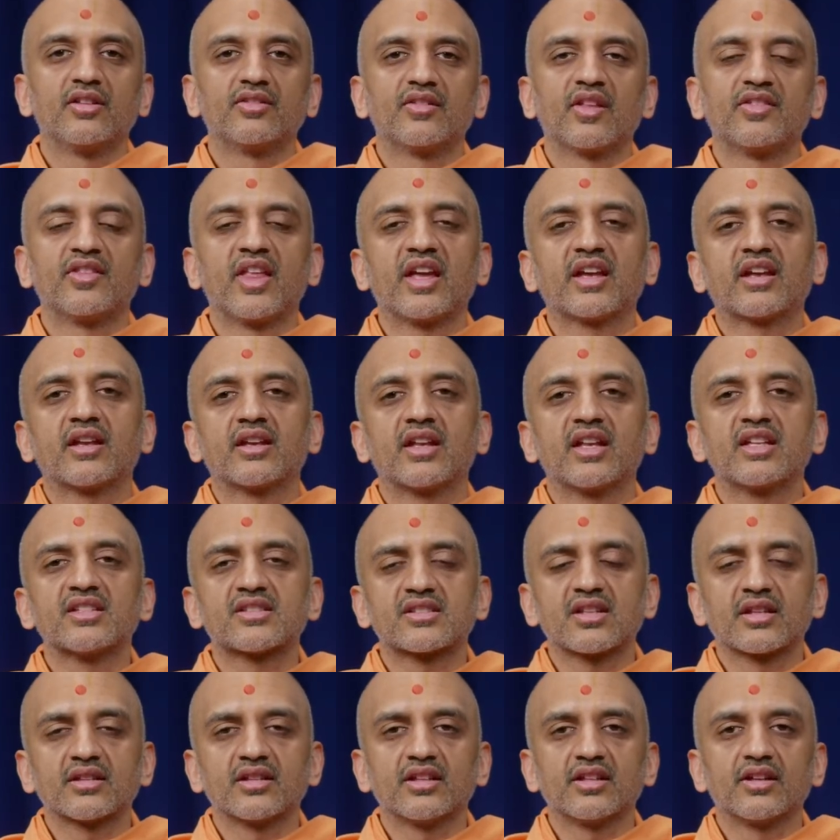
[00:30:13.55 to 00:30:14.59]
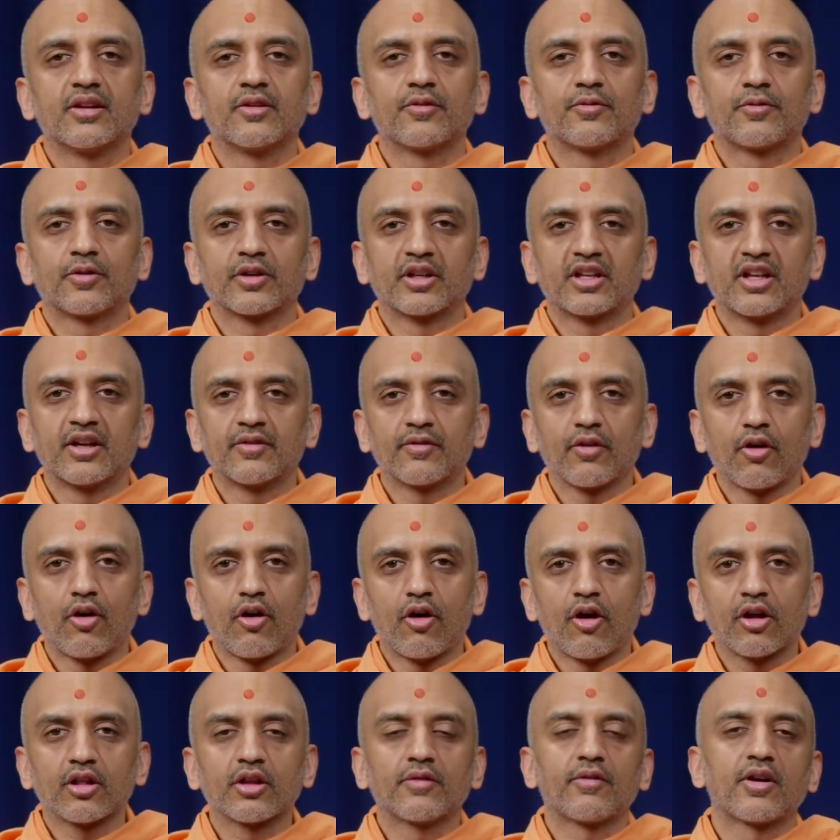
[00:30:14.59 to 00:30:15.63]
then they can instantly forgive
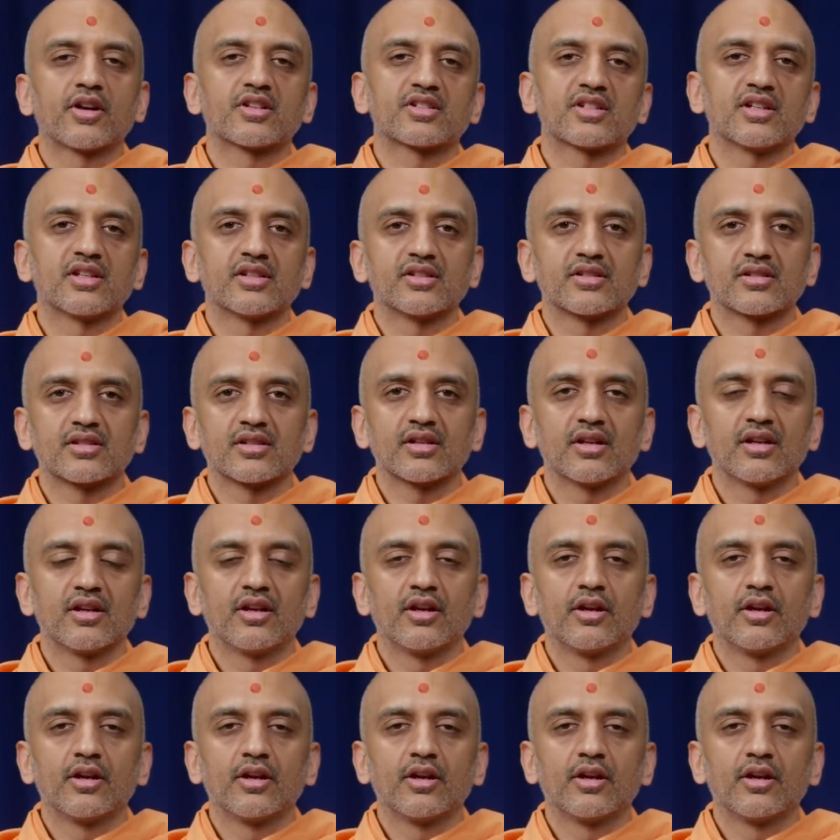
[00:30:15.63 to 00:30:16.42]
all of our sins,